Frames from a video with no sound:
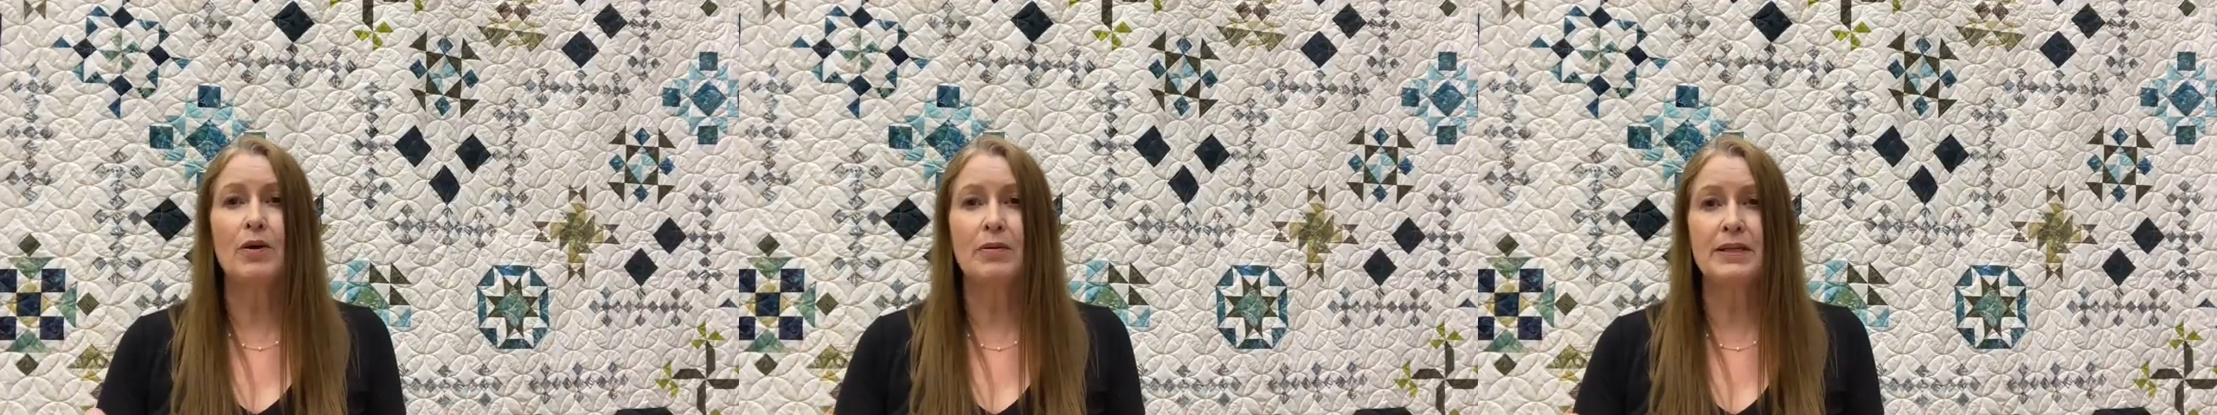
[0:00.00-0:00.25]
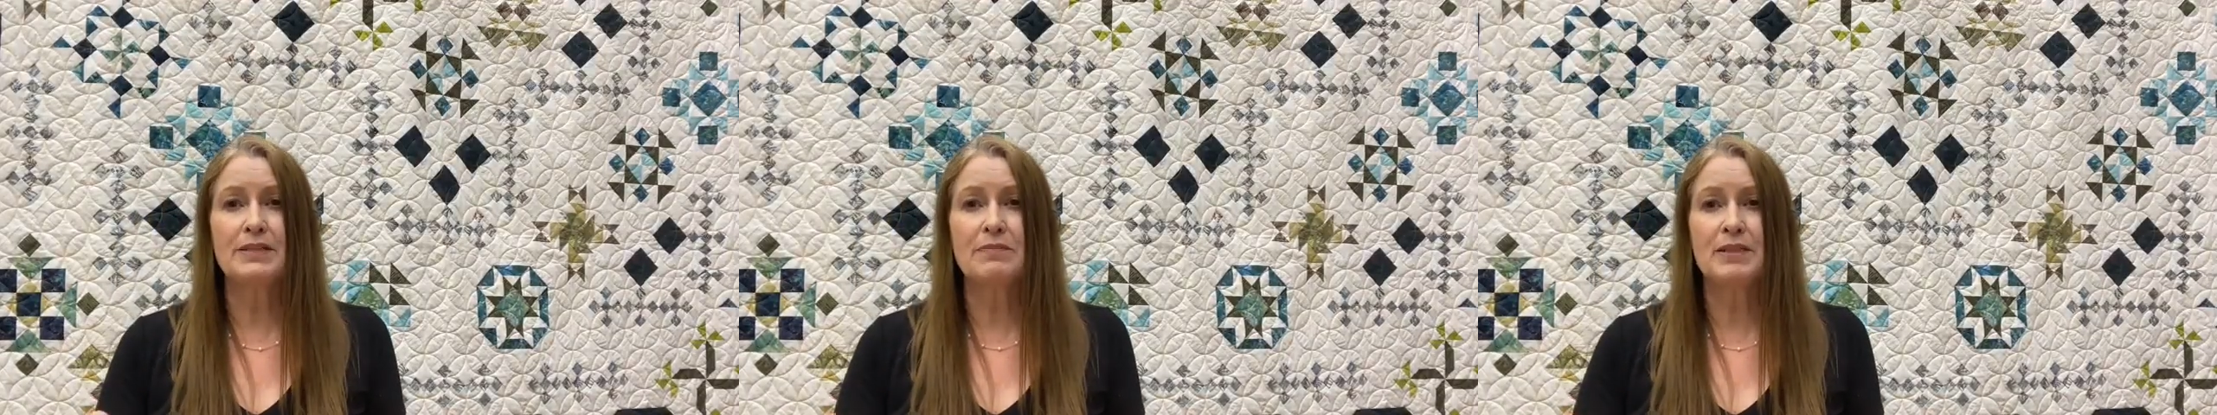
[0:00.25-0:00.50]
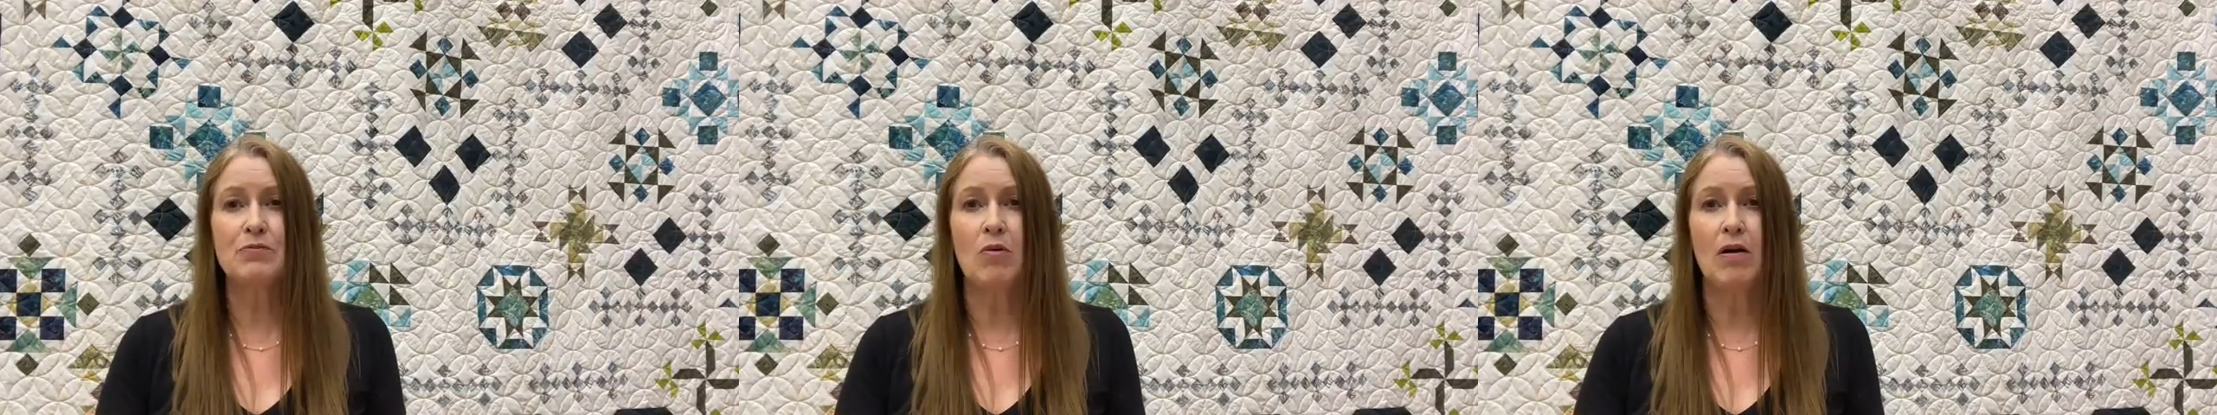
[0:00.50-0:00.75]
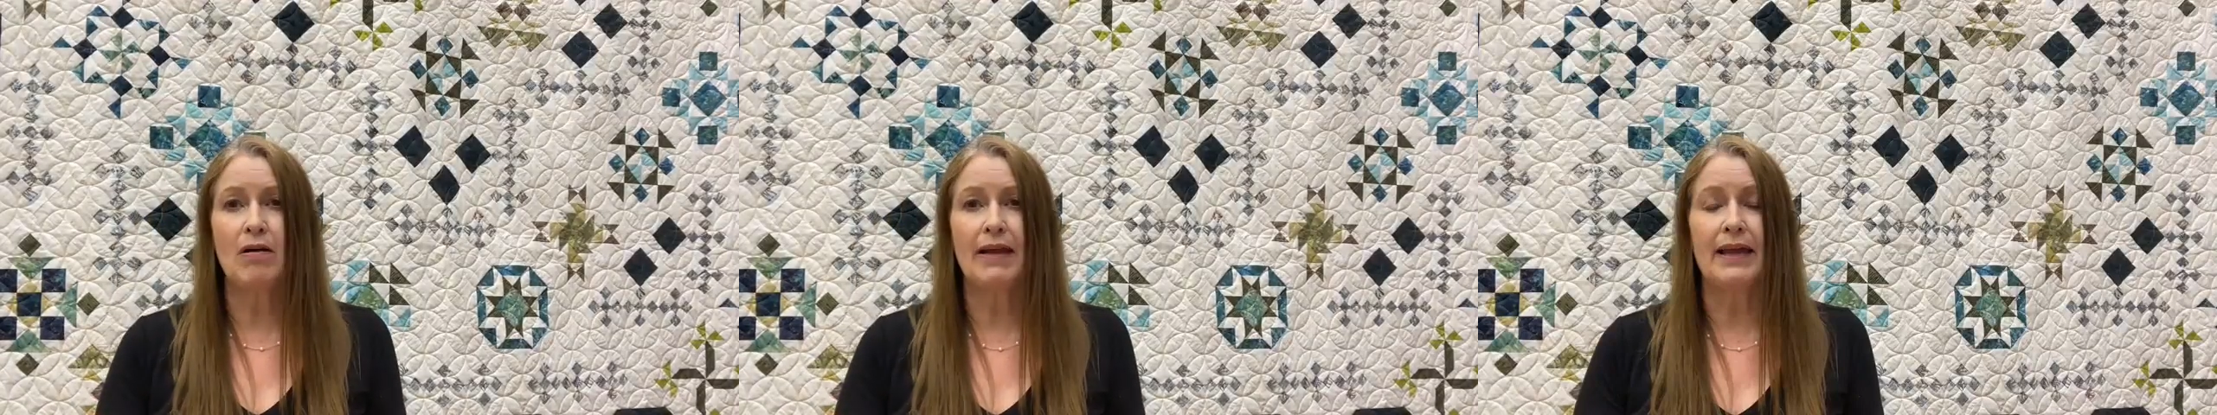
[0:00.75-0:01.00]
Christmas
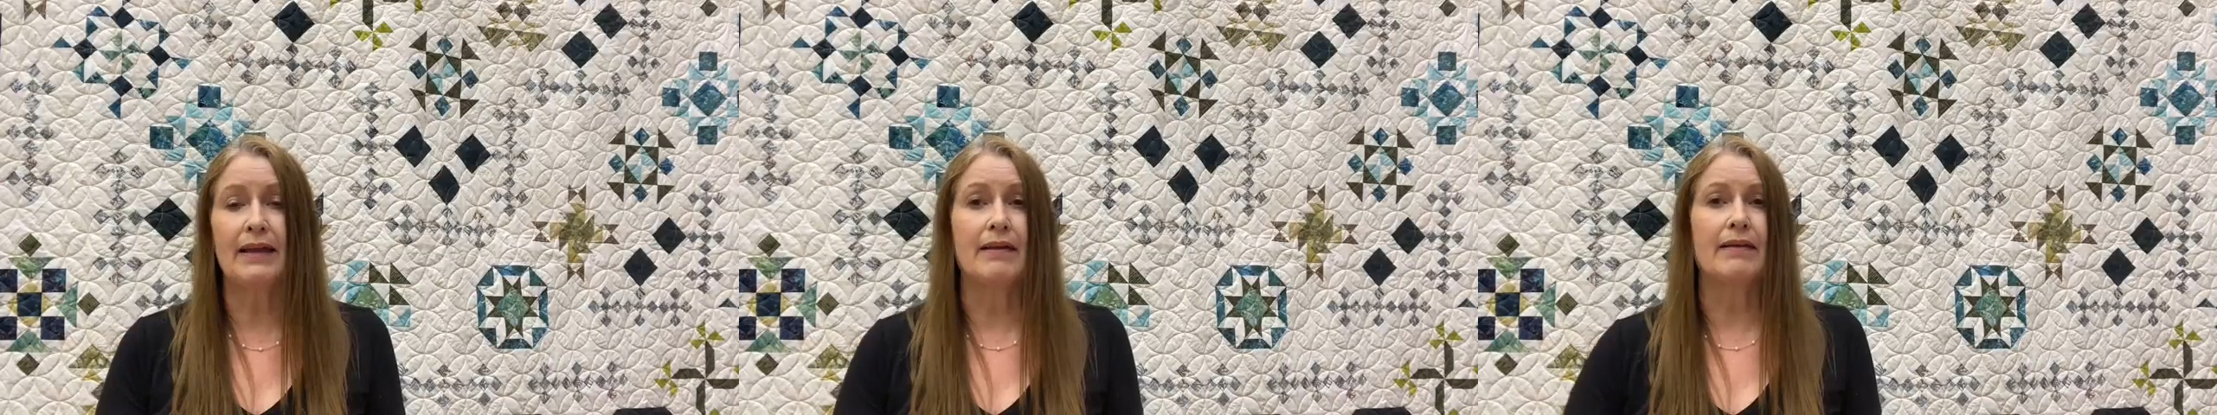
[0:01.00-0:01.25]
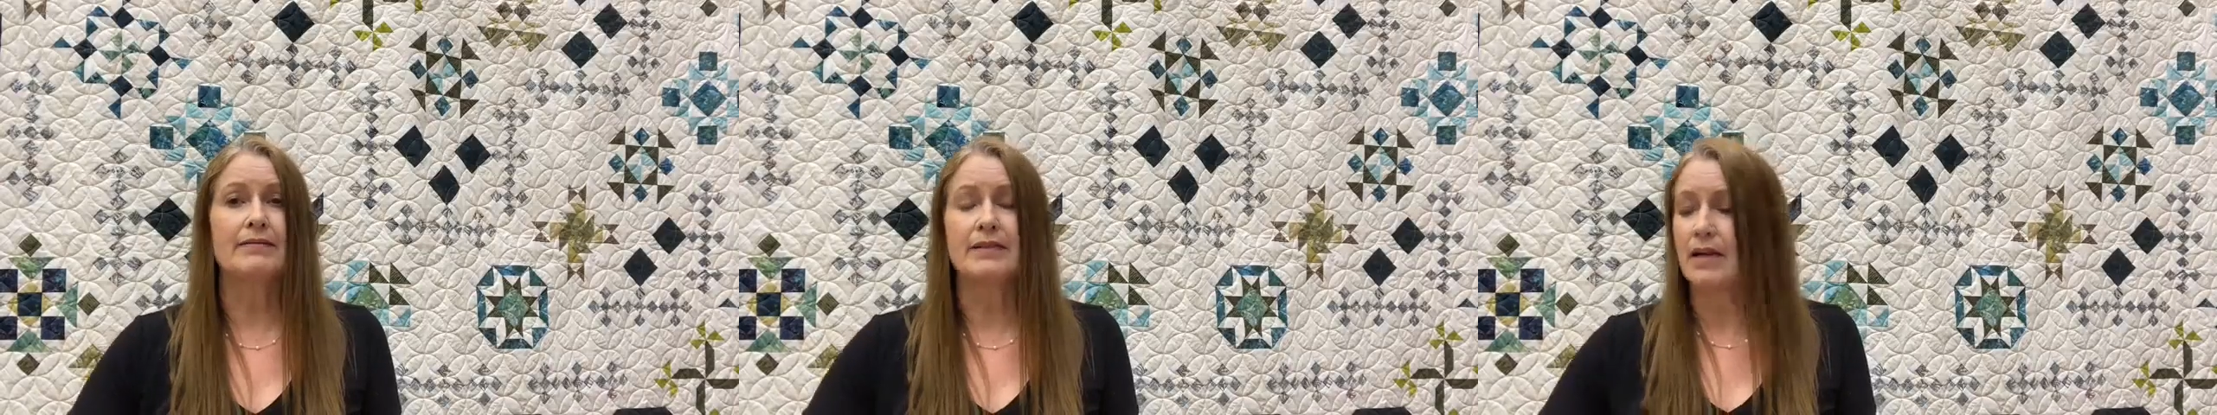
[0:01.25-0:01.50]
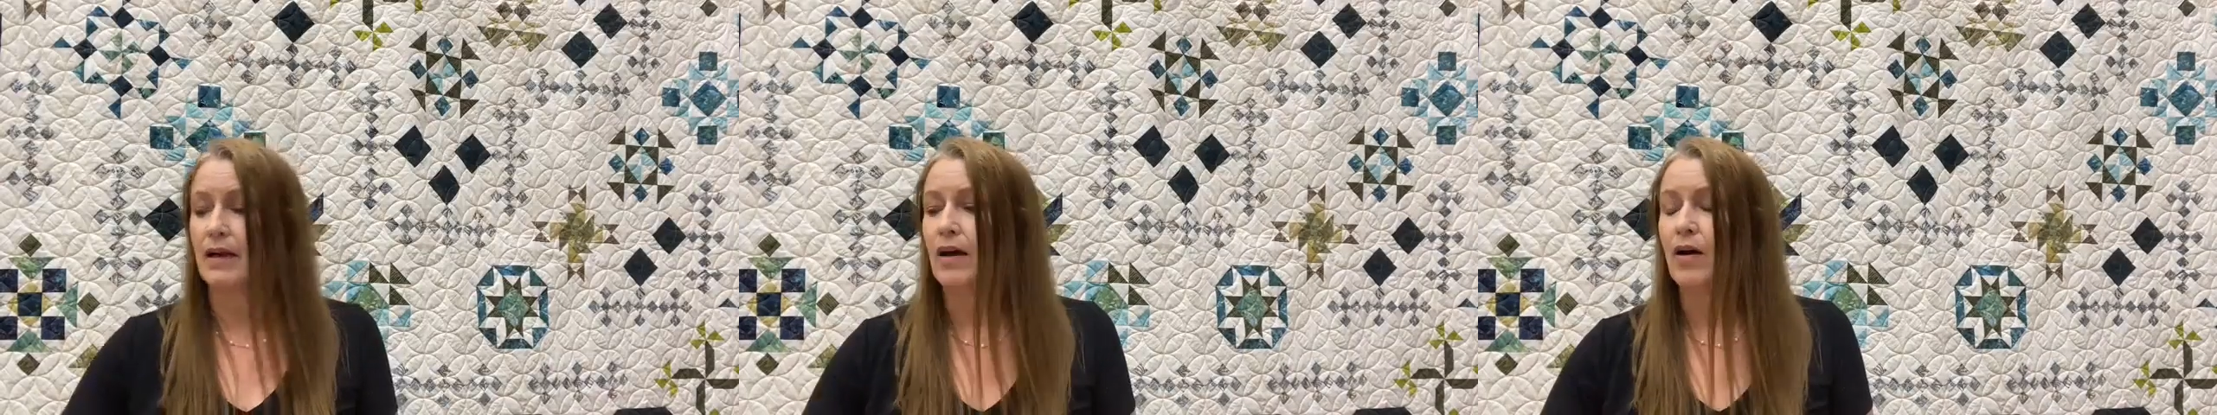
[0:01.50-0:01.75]
wall hangings.